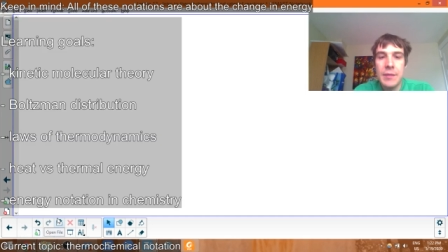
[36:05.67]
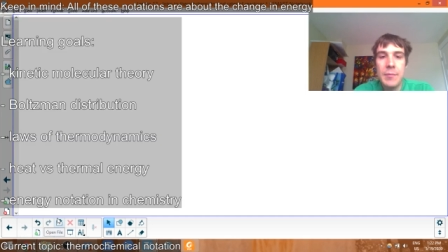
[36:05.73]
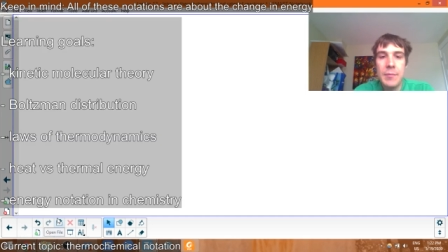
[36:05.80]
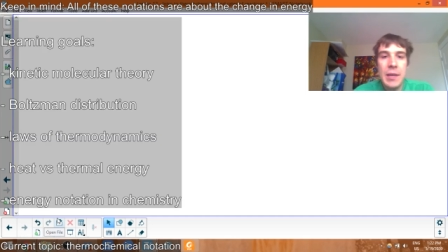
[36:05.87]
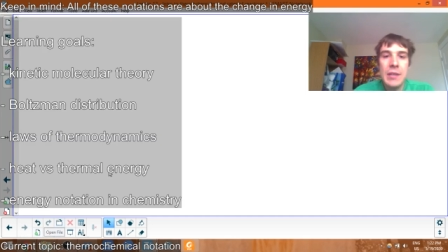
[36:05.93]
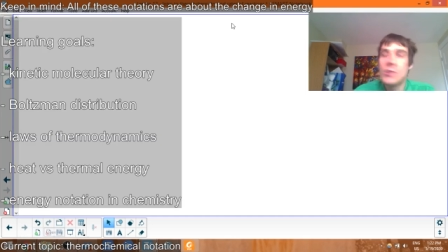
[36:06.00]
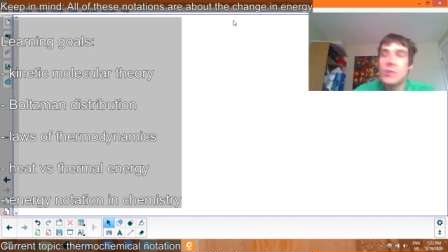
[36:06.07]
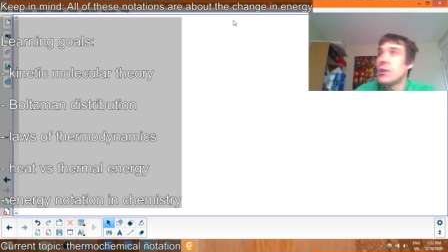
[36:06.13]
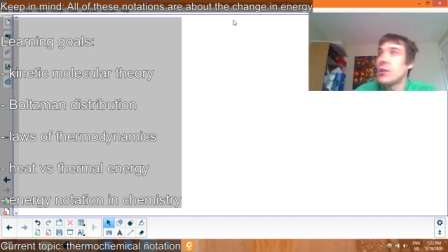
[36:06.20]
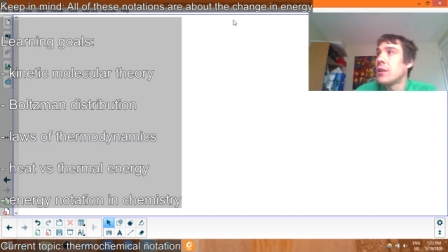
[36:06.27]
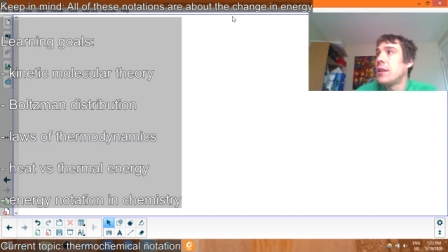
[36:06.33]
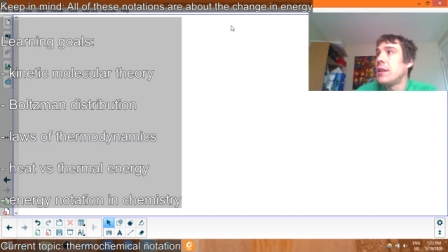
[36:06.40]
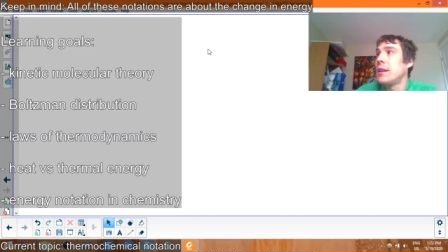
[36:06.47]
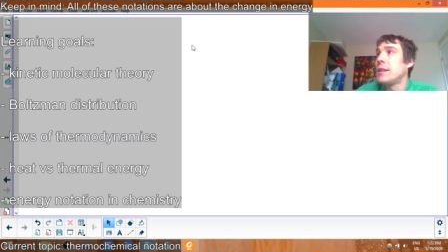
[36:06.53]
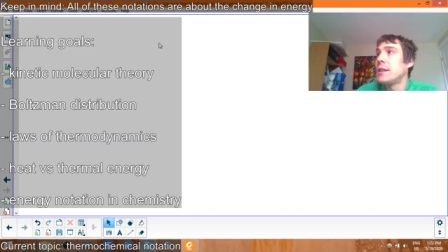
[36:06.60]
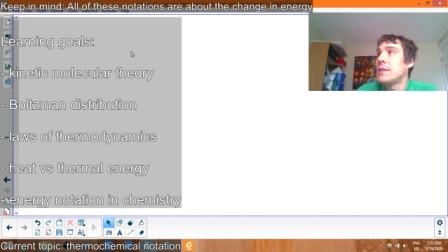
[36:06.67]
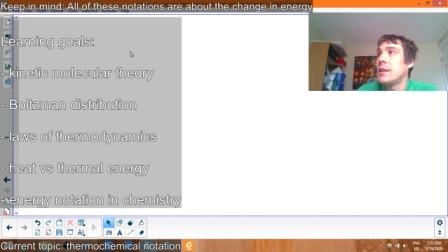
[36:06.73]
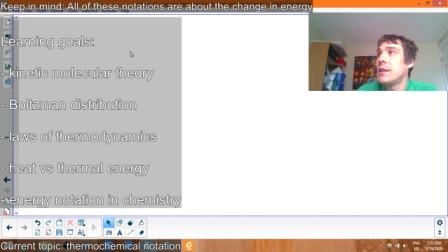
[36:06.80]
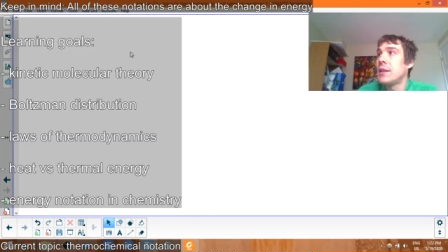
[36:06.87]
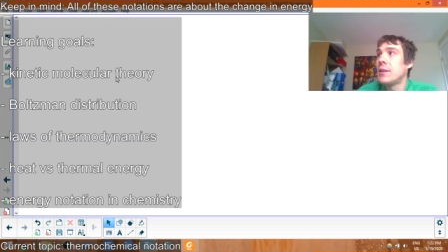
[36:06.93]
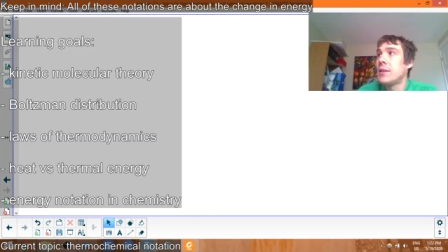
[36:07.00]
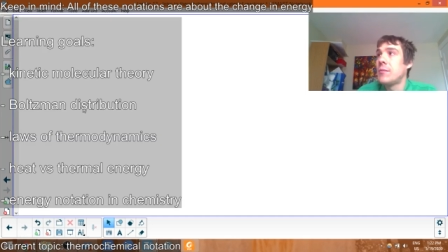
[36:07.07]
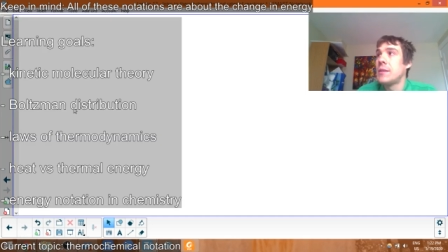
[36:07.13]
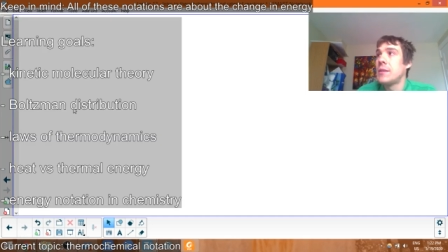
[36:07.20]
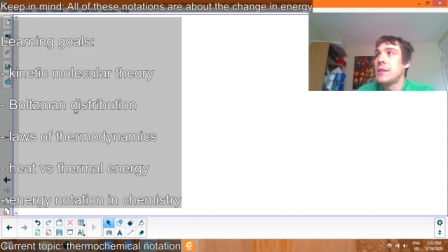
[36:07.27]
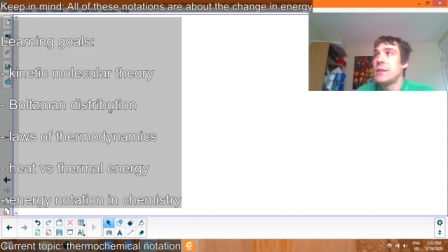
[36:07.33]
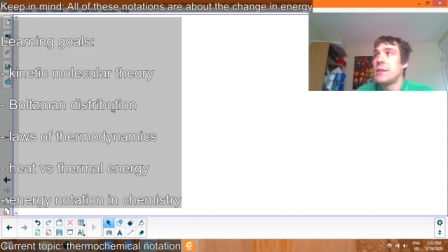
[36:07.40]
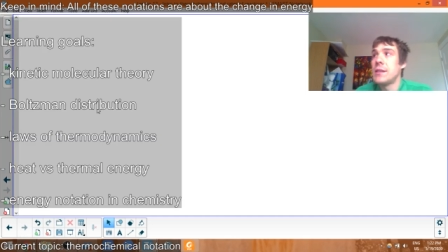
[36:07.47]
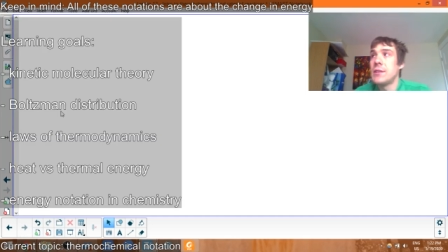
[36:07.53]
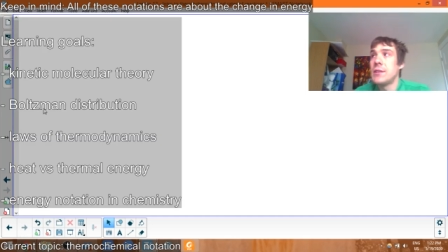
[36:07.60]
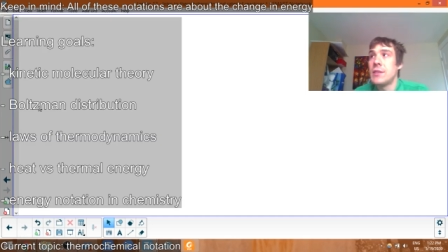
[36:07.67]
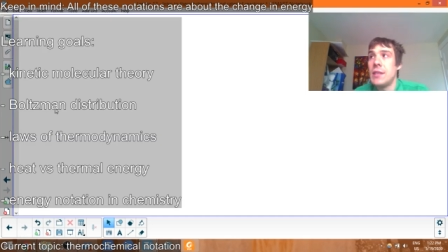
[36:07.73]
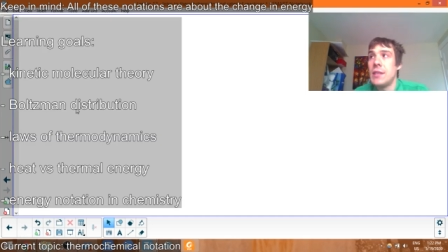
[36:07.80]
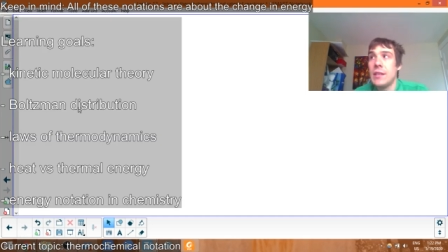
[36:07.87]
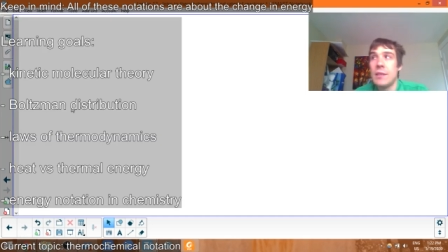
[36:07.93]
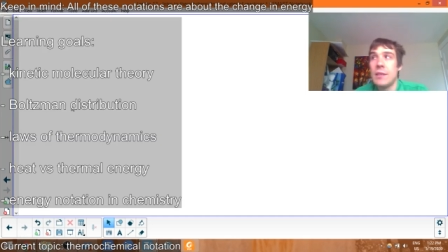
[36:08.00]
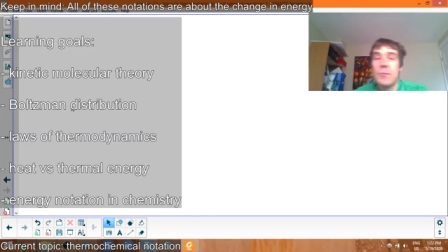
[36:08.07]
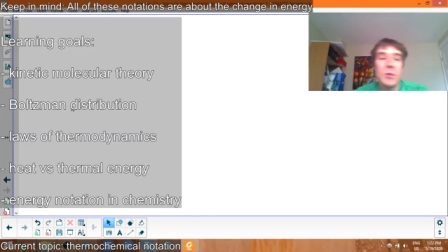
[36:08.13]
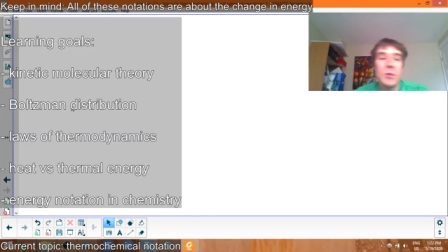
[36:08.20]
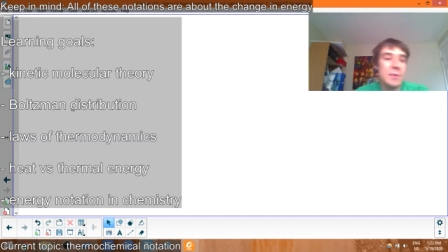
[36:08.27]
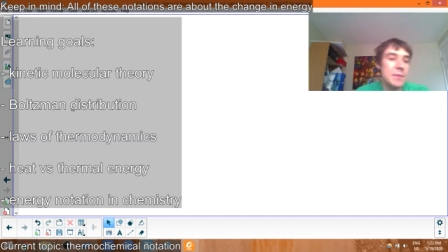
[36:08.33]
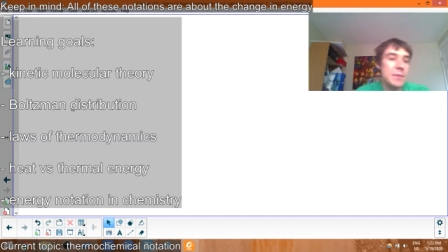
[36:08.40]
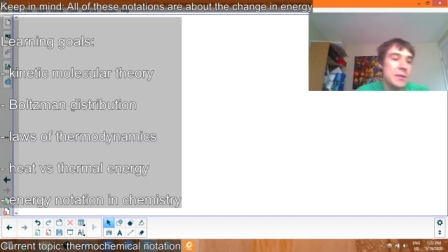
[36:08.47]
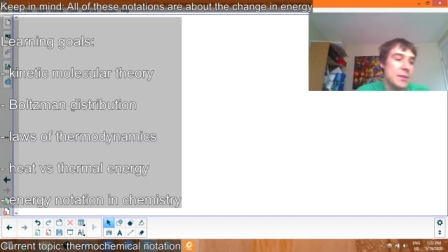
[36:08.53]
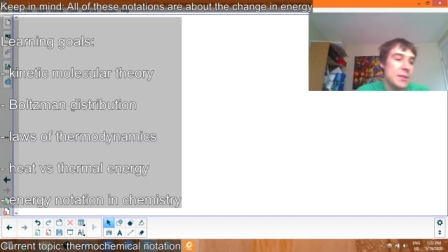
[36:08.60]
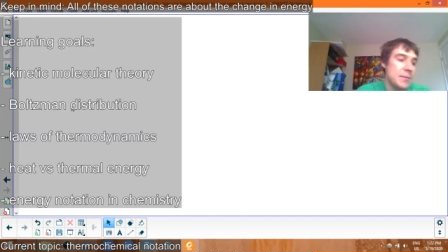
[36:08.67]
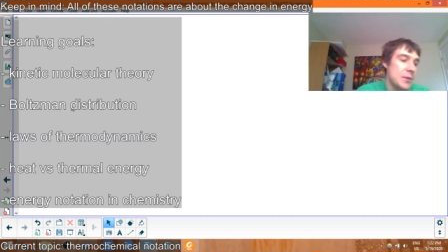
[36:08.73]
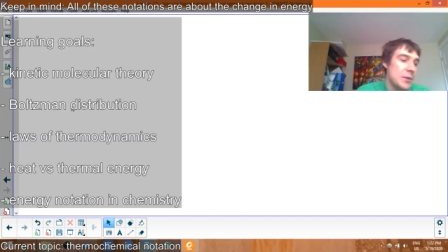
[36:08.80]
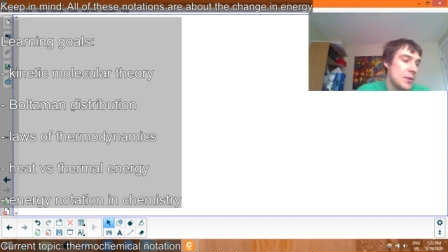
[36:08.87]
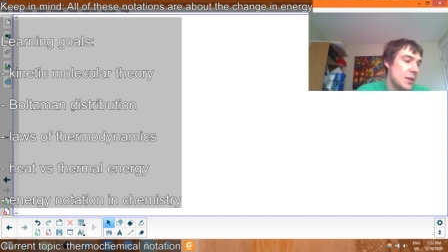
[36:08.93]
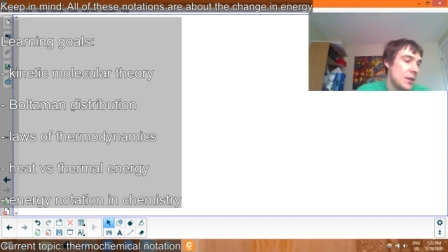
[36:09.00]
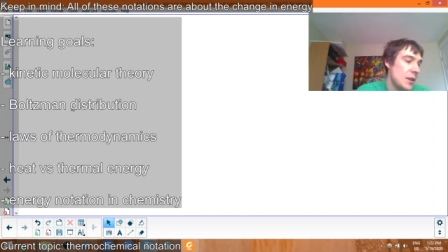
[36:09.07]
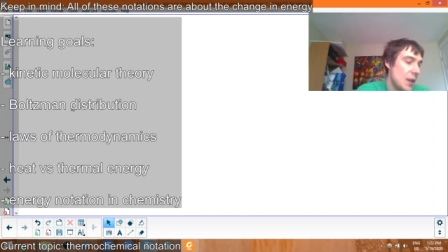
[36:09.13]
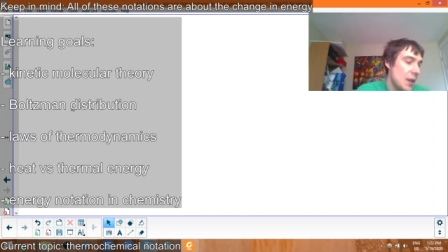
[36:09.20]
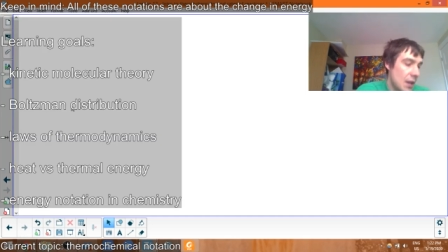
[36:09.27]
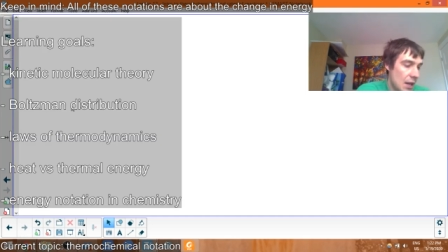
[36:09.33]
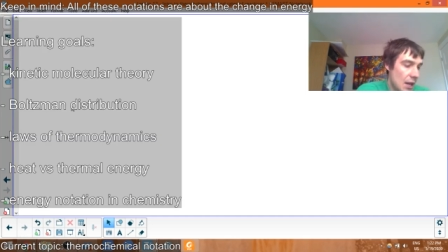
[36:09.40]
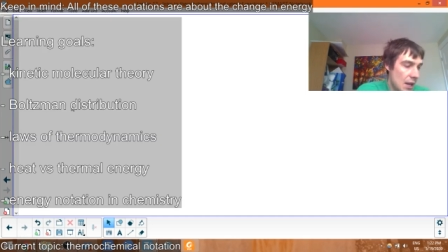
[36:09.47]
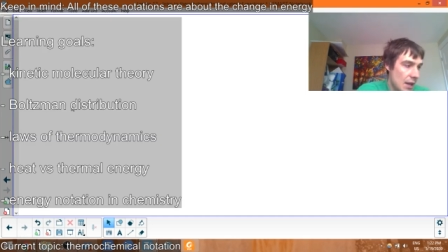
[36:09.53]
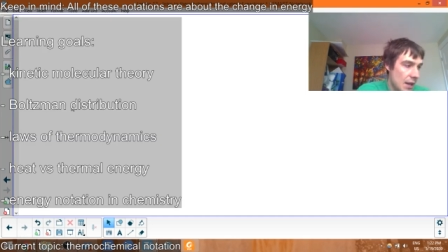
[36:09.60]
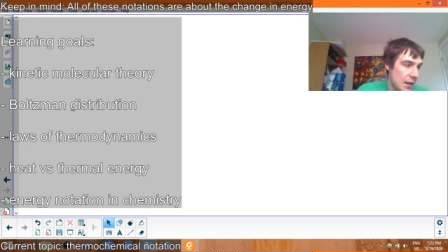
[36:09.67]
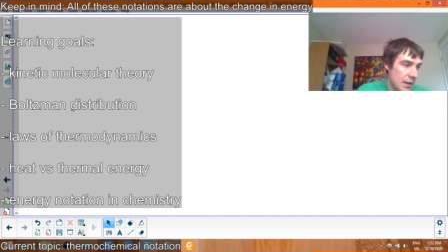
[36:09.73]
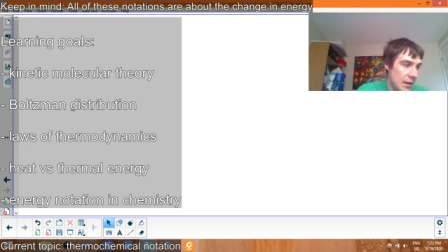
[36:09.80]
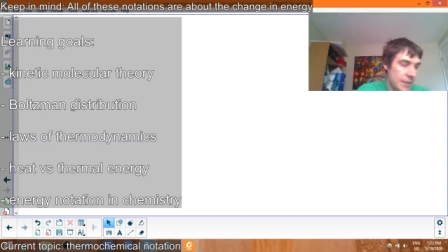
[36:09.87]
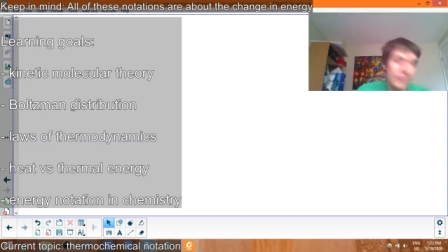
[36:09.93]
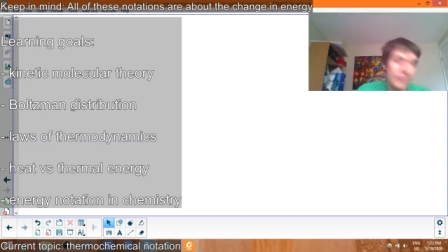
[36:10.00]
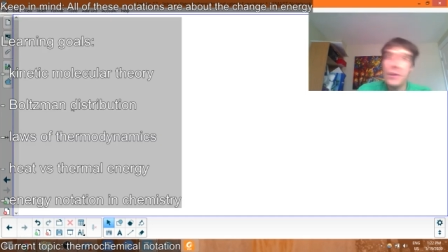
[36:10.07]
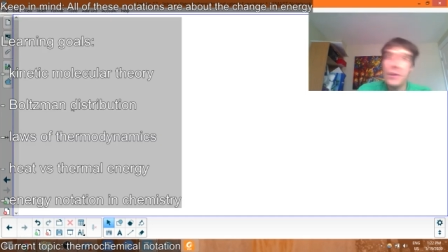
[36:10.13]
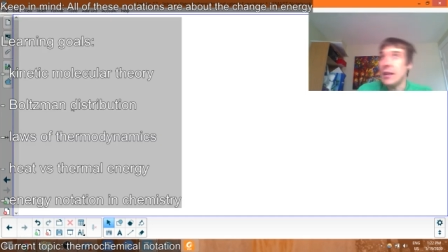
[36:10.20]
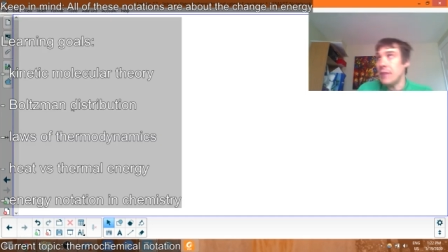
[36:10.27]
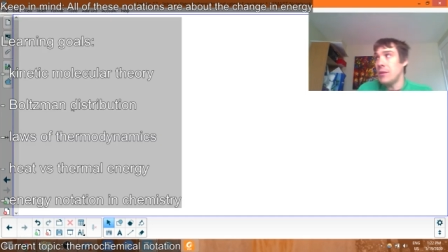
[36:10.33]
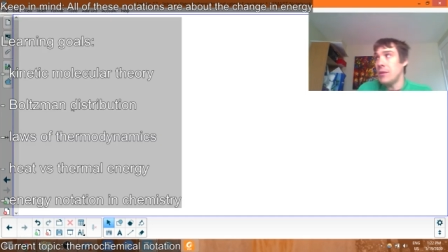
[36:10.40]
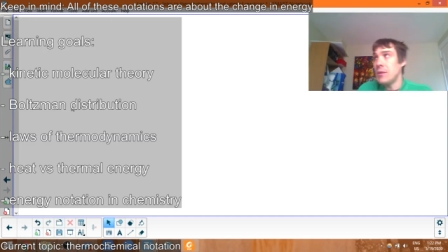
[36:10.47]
major things here was understanding the Boltzman distribution. If you